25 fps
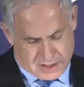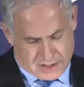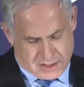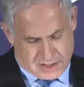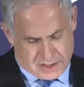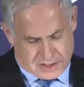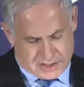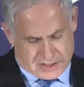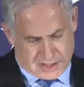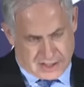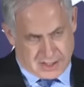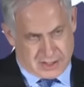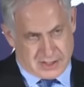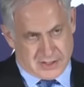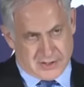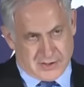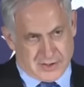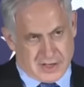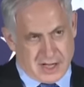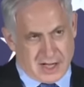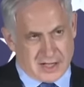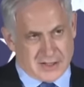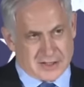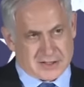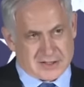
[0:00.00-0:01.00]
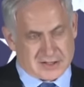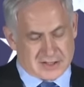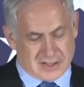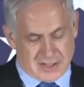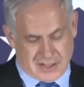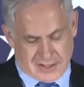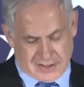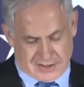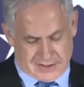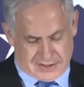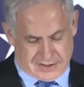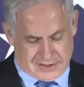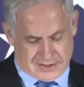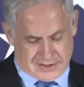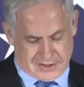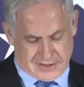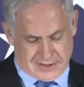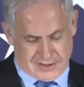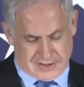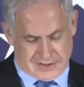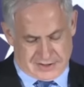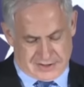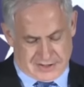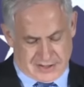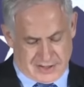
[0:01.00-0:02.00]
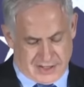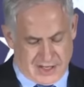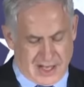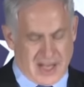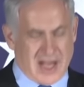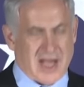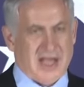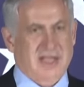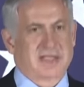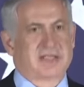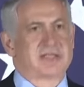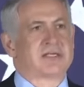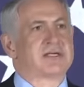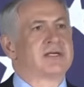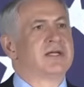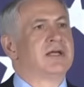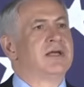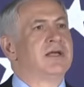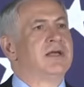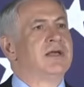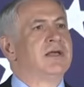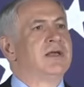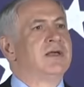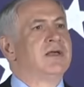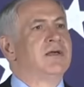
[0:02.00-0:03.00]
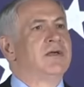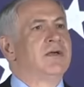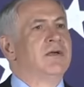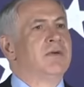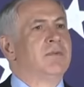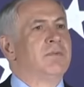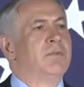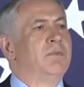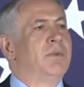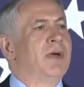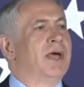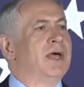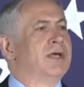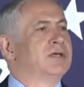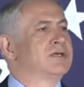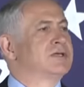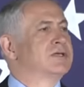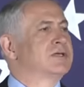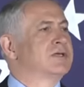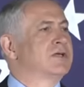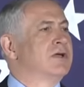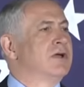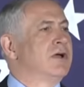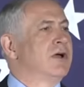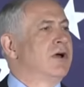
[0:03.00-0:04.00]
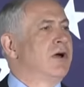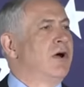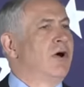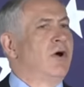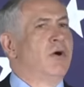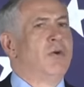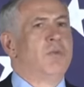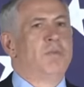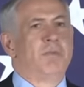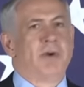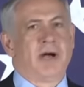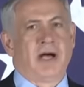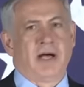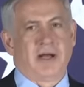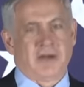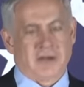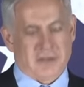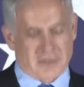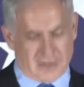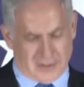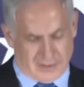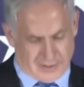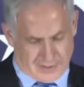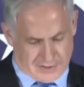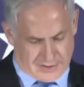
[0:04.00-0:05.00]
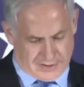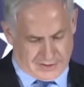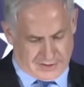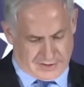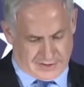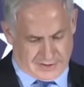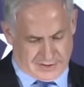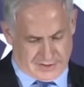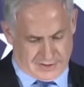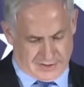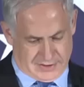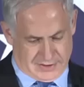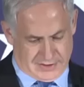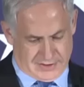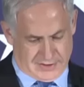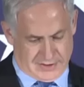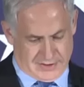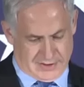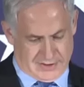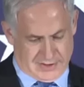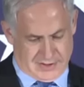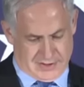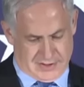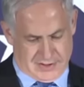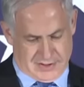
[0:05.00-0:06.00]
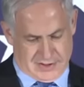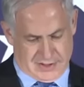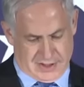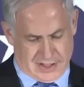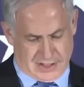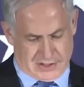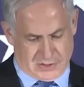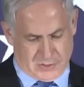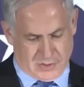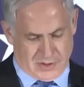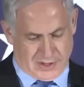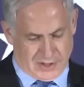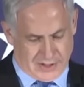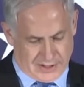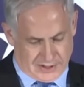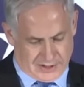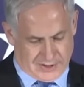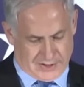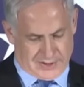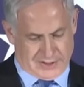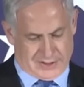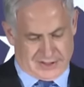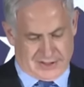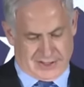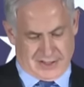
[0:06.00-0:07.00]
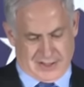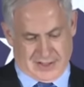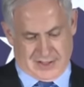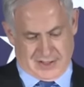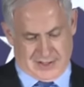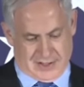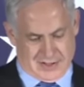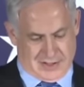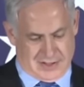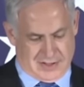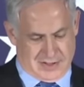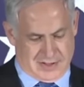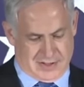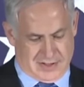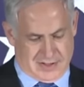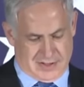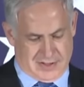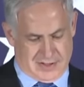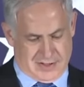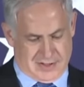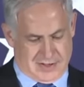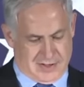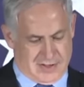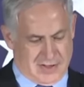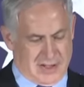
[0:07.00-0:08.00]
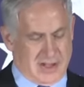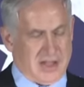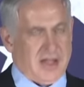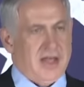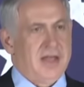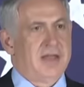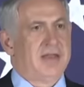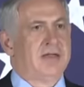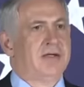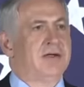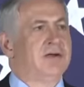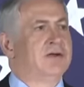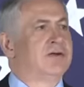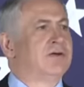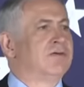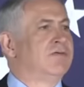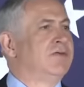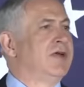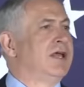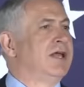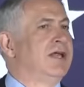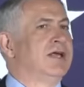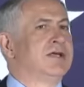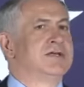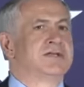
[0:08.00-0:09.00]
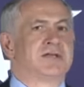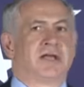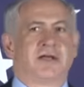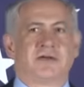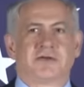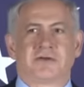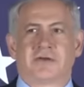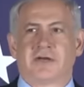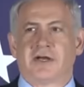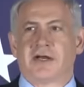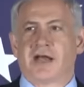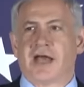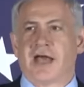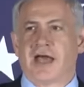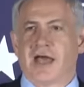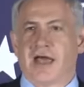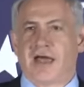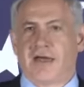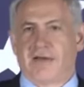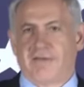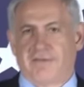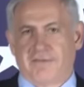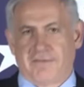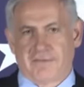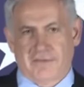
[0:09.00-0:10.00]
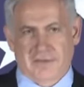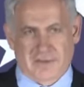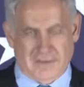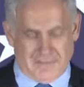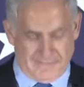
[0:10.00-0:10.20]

He said the United States is the last best hope on earth. That's what Lincoln said. In the intervening century and a half